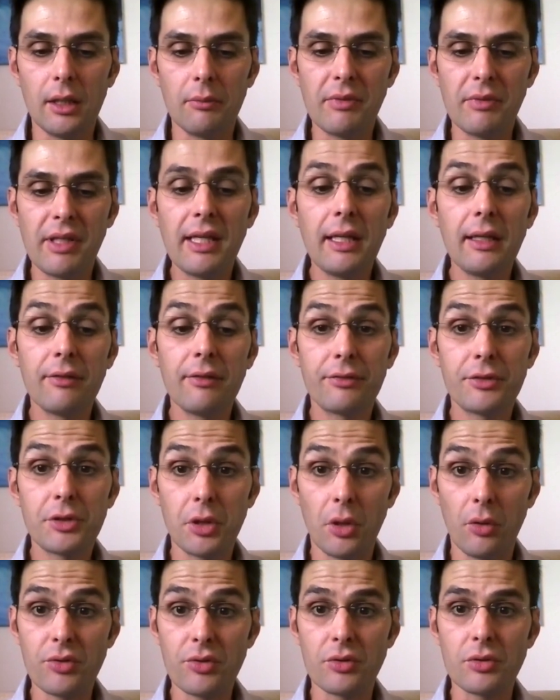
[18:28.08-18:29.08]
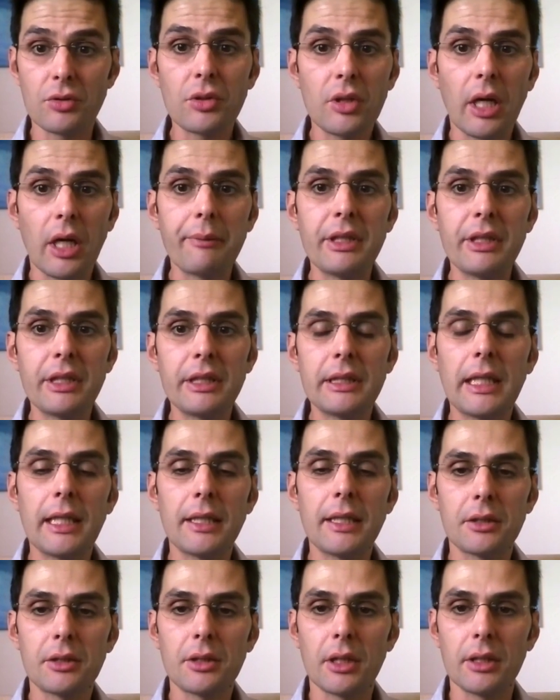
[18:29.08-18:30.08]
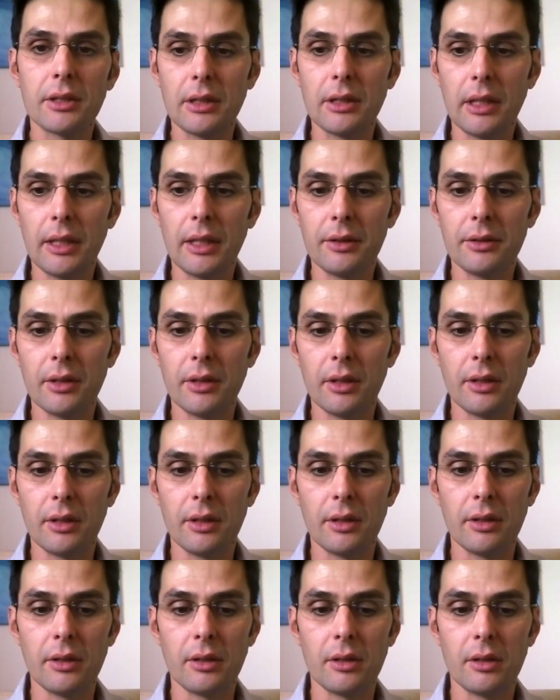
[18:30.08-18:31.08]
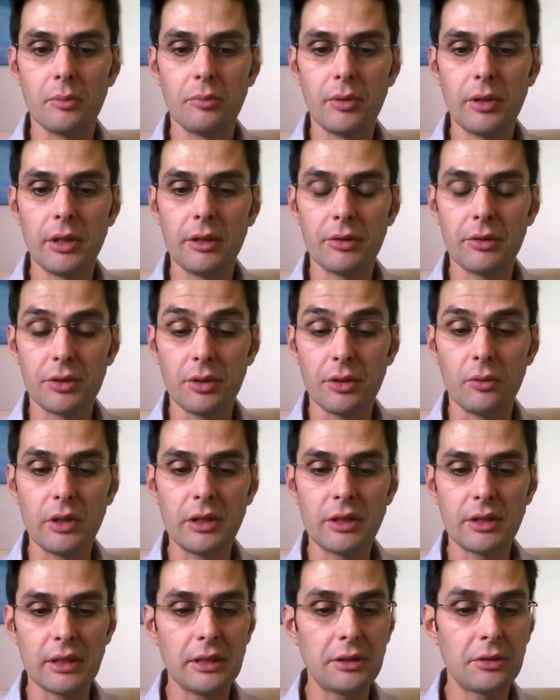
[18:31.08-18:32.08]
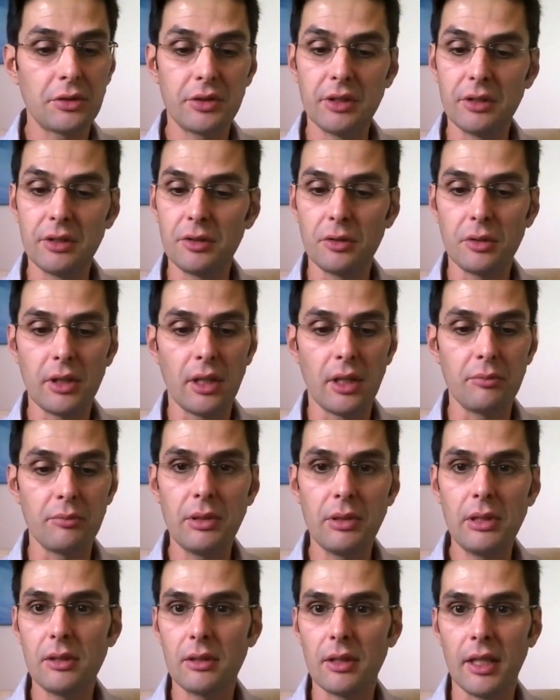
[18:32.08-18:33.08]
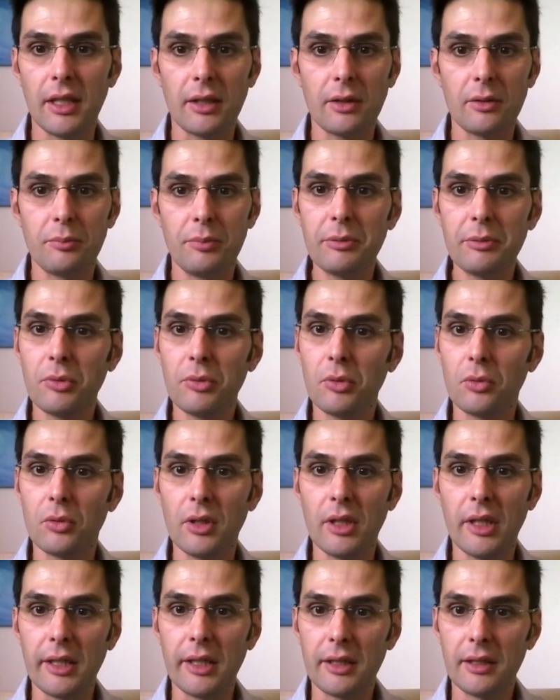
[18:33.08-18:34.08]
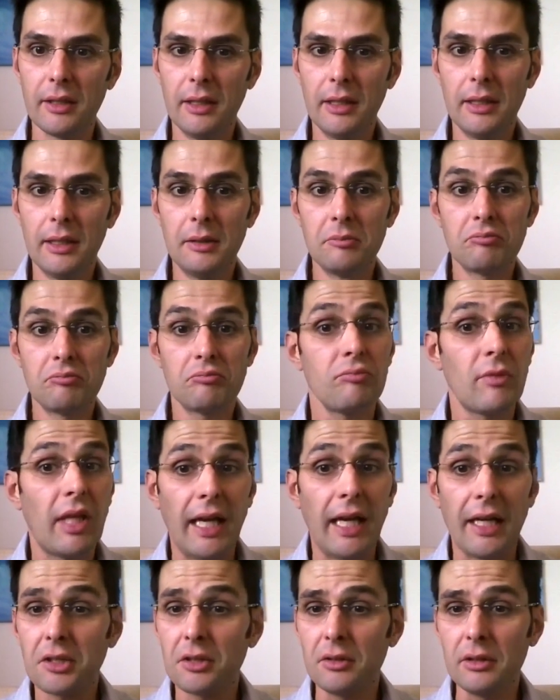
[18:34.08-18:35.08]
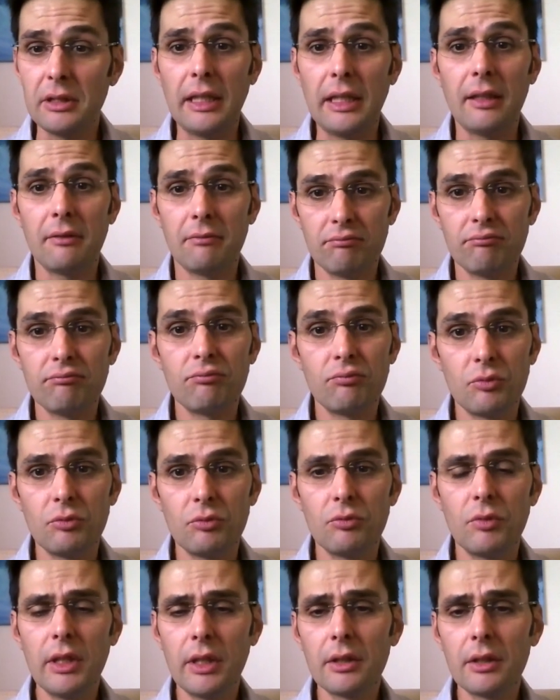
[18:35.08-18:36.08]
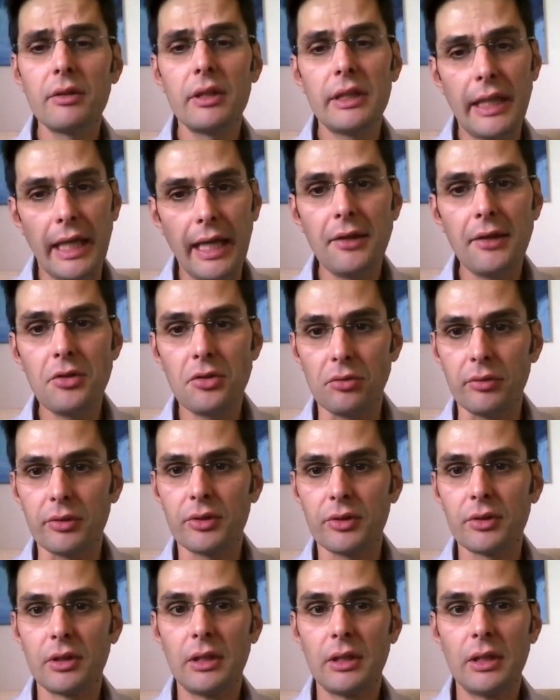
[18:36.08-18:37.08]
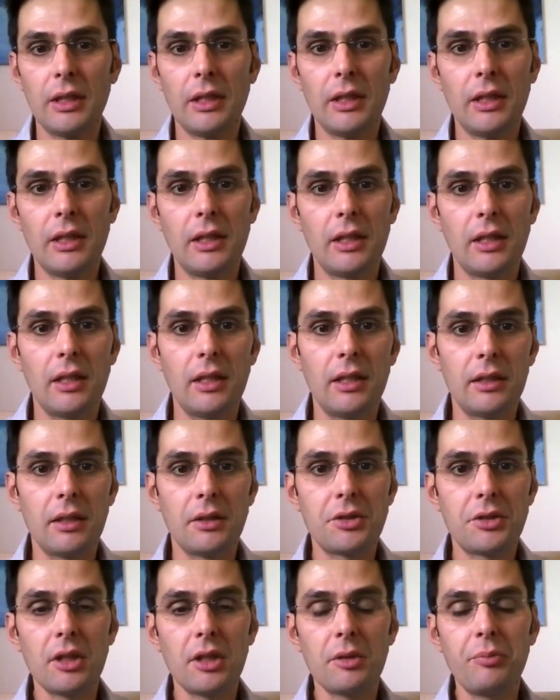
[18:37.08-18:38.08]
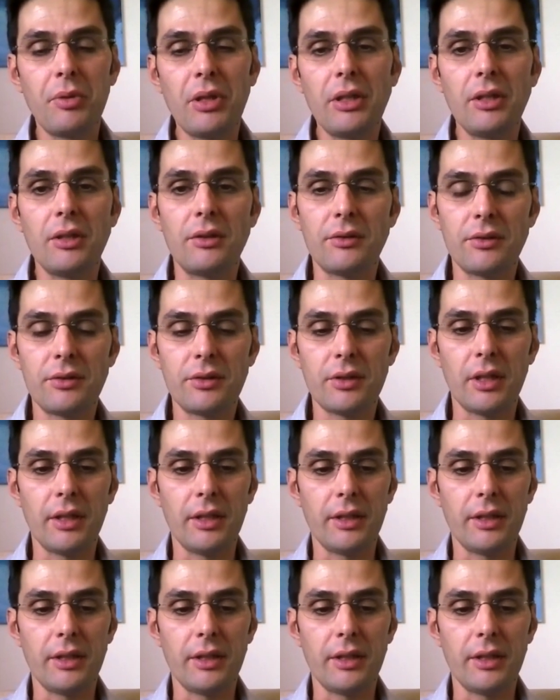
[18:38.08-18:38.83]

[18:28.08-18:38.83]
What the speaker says: they have chosen to come in and play. So it's interesting to kind of meet like people who are like actually literally angels and angelic beings.